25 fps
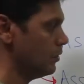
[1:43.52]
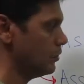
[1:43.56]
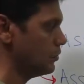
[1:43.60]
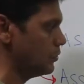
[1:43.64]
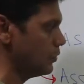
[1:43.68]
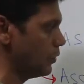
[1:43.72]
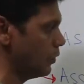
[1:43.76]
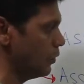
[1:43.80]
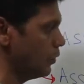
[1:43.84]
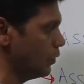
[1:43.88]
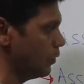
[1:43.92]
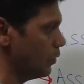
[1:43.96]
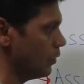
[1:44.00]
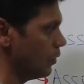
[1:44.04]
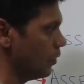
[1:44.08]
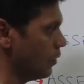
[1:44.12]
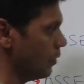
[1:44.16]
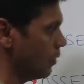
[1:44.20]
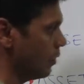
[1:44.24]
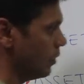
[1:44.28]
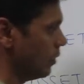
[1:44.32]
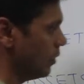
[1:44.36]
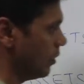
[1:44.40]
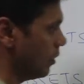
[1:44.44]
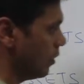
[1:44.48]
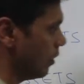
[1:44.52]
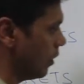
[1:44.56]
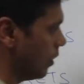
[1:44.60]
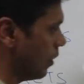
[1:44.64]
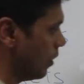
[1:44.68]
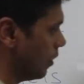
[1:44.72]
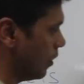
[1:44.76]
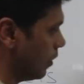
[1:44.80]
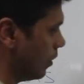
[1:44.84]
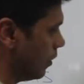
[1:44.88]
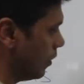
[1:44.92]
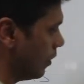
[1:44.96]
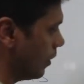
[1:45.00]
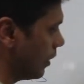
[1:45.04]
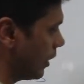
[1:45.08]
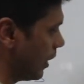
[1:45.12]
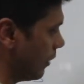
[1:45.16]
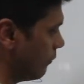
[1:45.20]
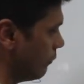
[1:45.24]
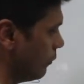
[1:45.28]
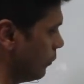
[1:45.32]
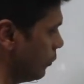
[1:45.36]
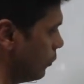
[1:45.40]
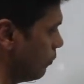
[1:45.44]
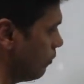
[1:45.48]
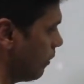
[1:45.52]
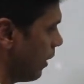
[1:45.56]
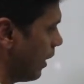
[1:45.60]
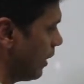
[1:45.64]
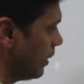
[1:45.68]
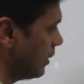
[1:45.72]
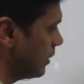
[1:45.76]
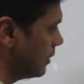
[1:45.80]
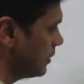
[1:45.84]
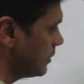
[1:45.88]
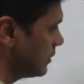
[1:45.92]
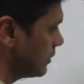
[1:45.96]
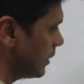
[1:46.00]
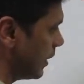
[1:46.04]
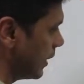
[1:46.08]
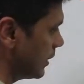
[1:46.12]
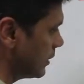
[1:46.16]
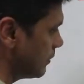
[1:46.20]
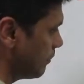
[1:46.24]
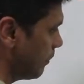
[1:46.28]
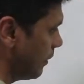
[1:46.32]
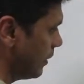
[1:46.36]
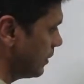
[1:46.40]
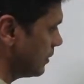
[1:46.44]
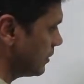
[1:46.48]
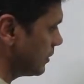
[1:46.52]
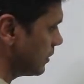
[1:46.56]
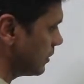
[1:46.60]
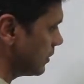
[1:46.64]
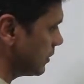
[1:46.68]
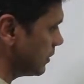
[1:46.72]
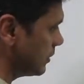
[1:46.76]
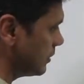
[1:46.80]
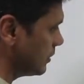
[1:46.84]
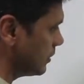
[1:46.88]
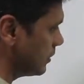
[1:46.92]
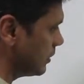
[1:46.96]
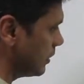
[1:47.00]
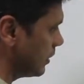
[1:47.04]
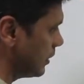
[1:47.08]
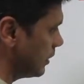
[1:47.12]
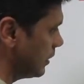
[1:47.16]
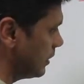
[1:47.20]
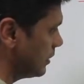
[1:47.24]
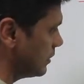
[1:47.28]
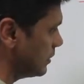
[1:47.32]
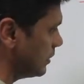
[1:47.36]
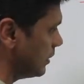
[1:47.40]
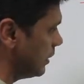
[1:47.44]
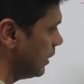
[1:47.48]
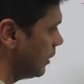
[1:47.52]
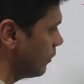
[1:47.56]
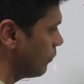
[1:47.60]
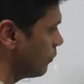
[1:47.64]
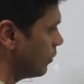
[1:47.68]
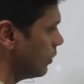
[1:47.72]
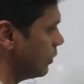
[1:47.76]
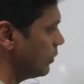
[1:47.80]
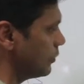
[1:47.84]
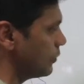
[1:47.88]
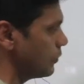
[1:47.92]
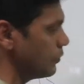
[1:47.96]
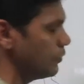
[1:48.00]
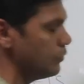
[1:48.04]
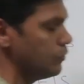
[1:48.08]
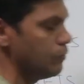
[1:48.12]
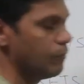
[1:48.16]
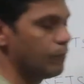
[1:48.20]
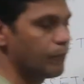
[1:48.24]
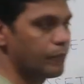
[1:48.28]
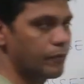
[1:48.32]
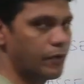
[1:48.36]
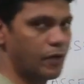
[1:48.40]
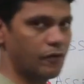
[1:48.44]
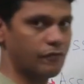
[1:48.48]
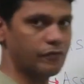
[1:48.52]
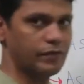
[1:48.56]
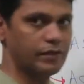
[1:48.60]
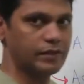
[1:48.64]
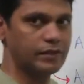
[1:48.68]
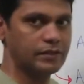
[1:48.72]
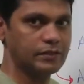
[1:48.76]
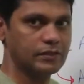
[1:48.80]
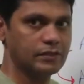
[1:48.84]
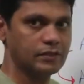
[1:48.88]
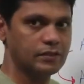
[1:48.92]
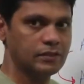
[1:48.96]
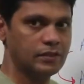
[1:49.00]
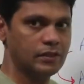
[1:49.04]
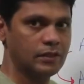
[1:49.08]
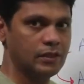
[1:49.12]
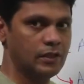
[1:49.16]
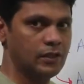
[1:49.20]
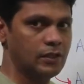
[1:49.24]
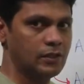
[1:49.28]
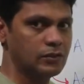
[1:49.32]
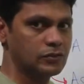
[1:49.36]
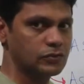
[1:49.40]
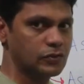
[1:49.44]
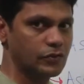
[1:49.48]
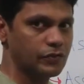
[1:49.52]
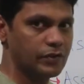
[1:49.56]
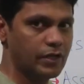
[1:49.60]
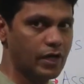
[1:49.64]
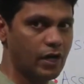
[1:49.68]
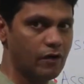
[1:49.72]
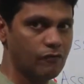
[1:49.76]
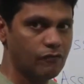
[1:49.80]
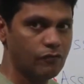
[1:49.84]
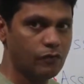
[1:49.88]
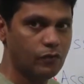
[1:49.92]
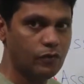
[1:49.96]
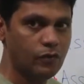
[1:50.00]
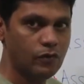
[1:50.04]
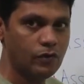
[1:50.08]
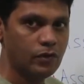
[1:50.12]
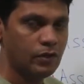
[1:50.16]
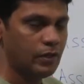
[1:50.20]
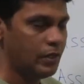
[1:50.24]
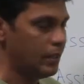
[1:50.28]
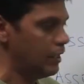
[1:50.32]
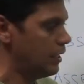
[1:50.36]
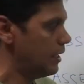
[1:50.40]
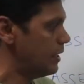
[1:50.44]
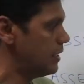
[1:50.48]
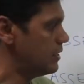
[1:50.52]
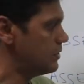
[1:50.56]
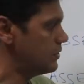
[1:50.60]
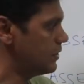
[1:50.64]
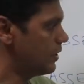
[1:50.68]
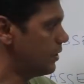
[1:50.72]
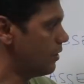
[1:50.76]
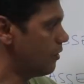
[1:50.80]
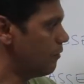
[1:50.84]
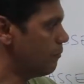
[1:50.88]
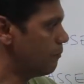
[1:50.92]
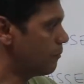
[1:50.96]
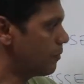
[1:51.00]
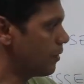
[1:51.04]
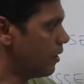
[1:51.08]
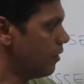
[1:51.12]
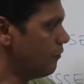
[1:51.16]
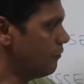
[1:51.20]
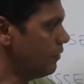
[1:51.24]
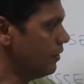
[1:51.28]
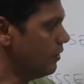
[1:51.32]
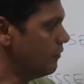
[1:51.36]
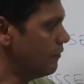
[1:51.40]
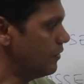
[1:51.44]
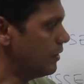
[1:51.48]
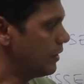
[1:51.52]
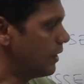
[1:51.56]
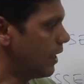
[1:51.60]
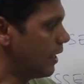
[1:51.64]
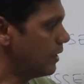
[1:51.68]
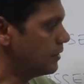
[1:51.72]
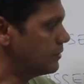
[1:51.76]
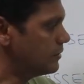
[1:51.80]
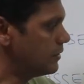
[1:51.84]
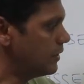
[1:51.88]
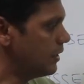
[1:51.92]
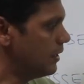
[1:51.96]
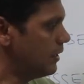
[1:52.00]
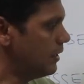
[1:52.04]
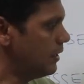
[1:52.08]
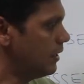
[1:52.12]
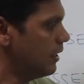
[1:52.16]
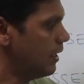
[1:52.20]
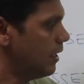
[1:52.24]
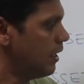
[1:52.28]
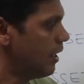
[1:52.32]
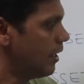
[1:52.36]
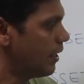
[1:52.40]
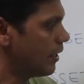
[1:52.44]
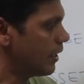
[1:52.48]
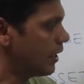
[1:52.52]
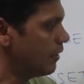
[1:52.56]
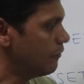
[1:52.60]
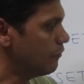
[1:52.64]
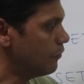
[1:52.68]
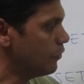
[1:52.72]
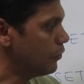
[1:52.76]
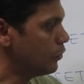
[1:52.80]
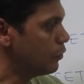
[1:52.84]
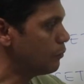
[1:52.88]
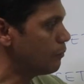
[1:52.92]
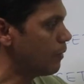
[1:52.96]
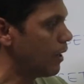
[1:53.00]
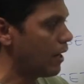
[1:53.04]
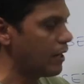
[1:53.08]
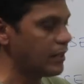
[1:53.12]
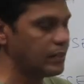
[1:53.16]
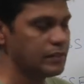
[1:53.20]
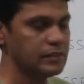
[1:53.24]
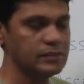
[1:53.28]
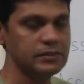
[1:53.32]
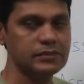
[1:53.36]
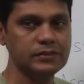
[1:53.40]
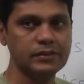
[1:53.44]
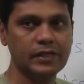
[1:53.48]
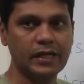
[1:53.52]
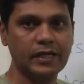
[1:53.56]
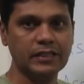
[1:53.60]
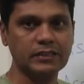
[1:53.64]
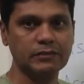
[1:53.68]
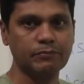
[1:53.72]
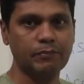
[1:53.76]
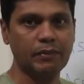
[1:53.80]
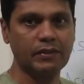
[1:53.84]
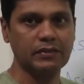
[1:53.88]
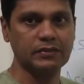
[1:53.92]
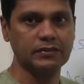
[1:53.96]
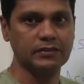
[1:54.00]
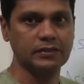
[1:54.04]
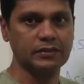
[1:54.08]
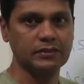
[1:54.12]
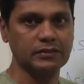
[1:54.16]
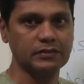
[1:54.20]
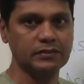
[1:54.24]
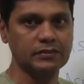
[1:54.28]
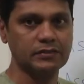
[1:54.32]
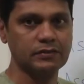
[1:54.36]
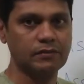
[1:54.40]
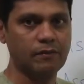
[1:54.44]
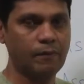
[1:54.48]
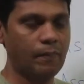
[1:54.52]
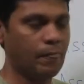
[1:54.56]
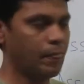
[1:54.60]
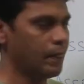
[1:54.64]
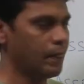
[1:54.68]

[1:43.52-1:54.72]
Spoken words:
So revenue minus expenses is equal to profit. So therefore instead of profit we can say revenue minus expenses.